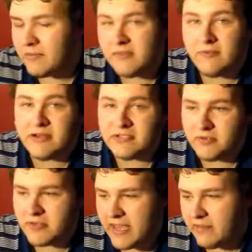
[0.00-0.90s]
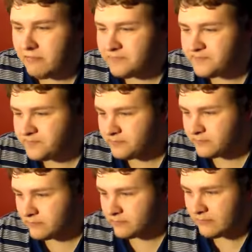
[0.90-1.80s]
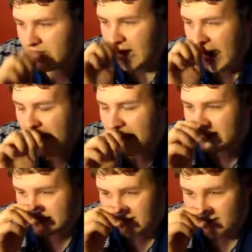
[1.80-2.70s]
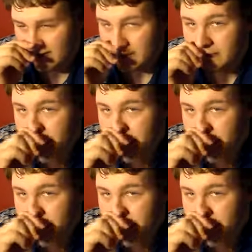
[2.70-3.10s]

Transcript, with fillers: him in the original game, and uh,